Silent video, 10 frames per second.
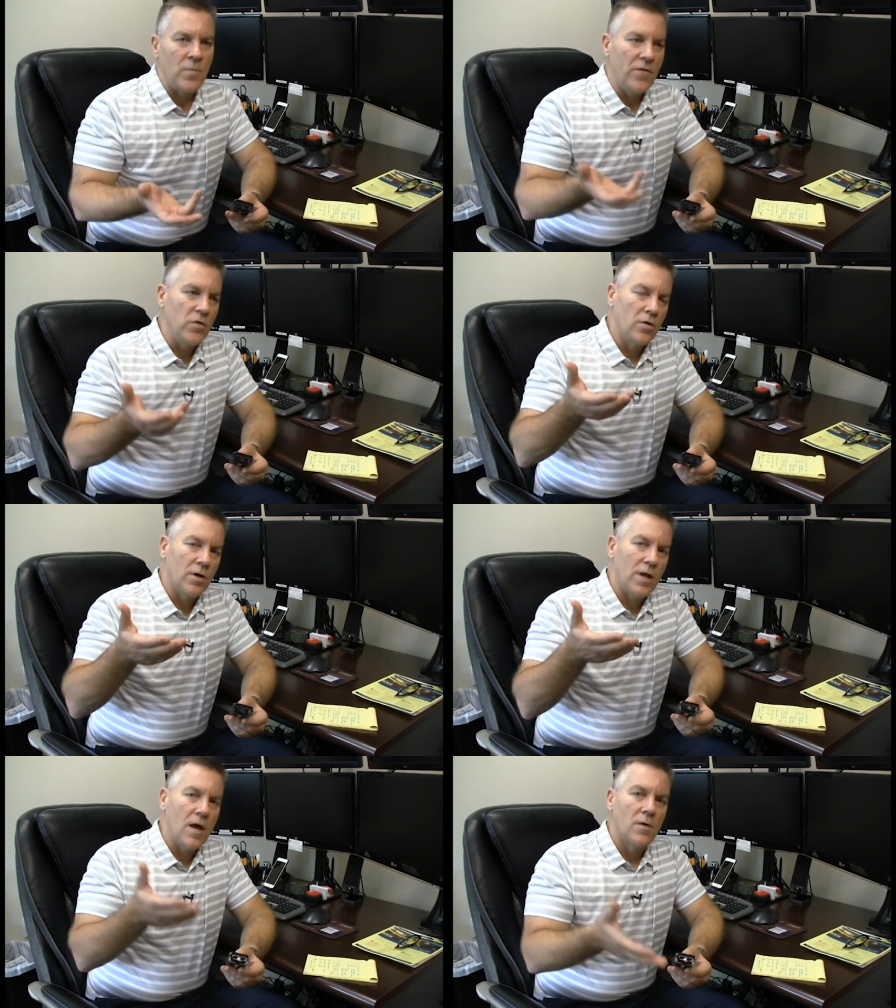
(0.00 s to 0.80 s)
If
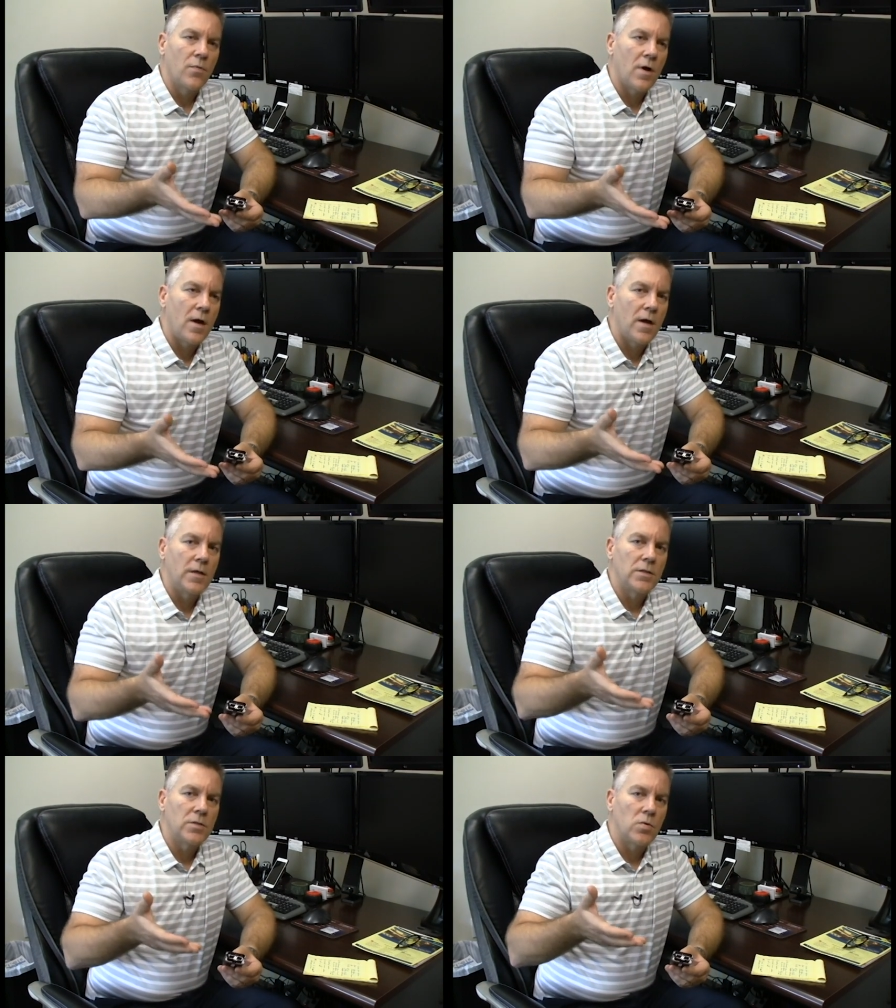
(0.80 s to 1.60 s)
you're an
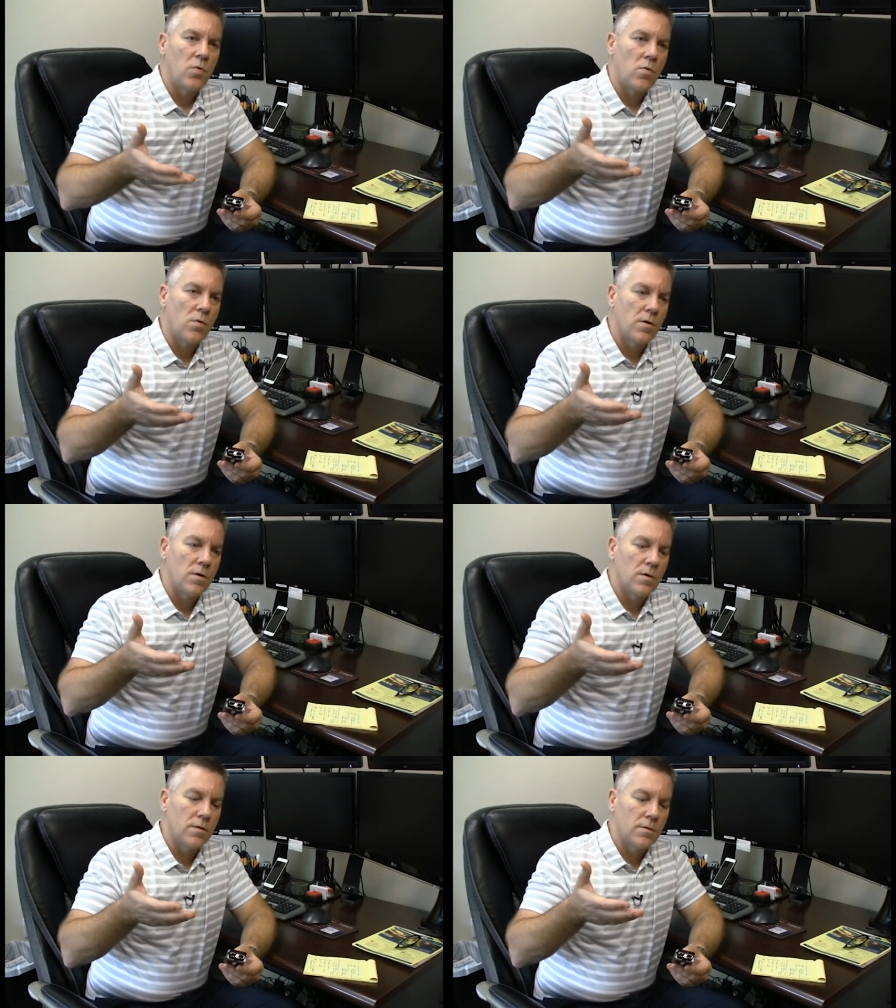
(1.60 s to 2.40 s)
enterprise
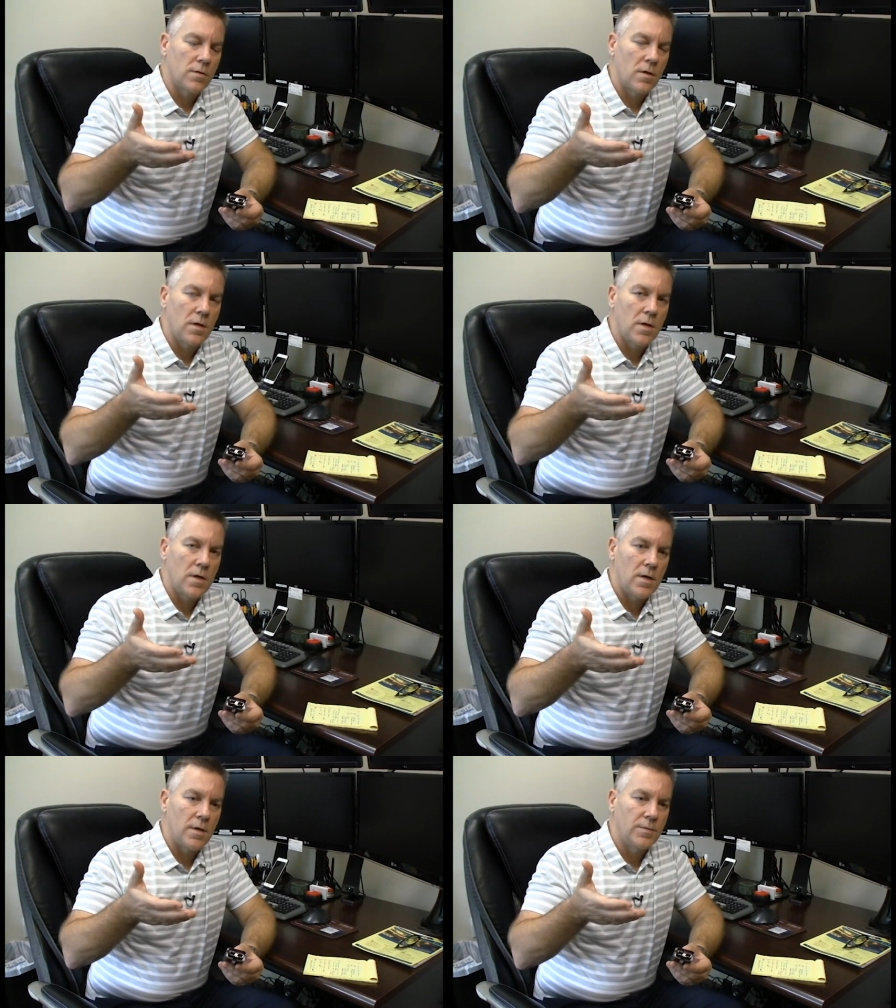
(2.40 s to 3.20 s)
or
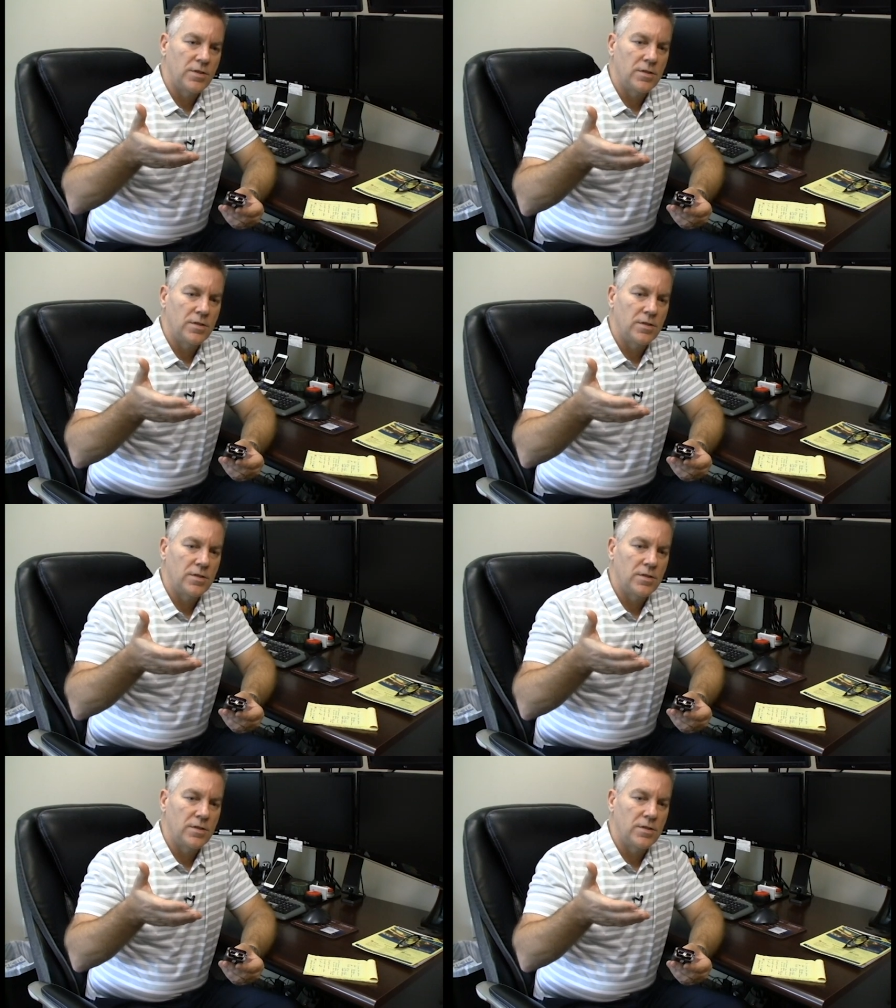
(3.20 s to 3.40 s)
uh,